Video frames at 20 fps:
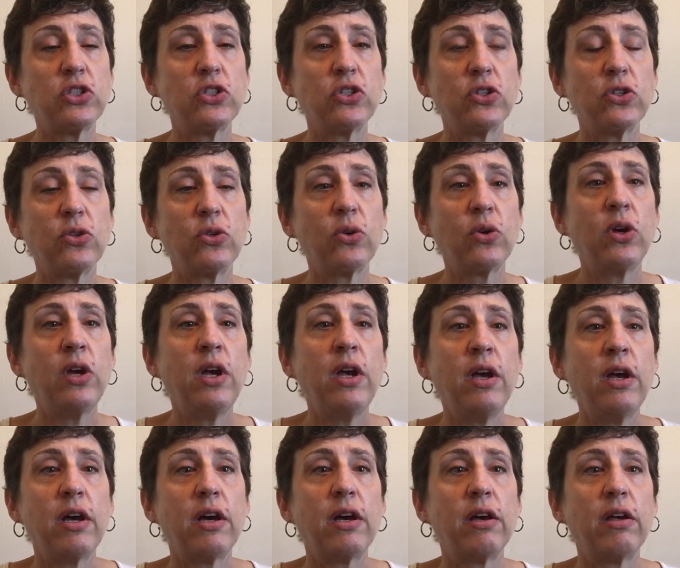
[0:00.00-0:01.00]
to
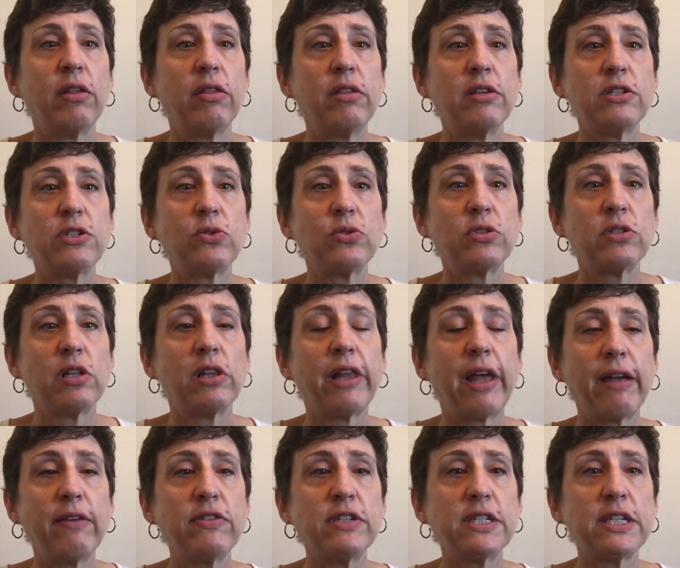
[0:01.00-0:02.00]
this
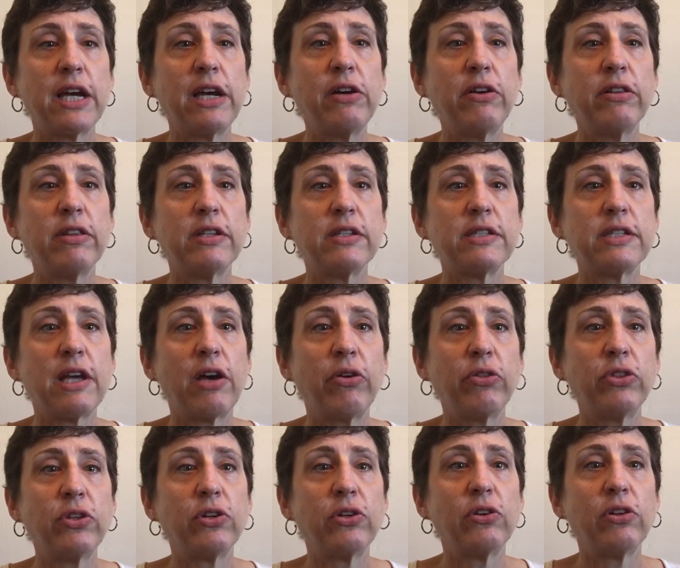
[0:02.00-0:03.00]
lifestyle, this
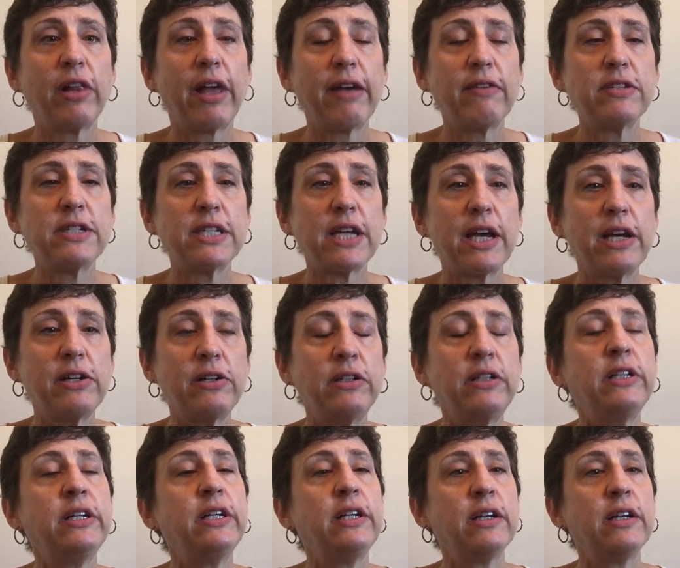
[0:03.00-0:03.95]
healthier lifestyle.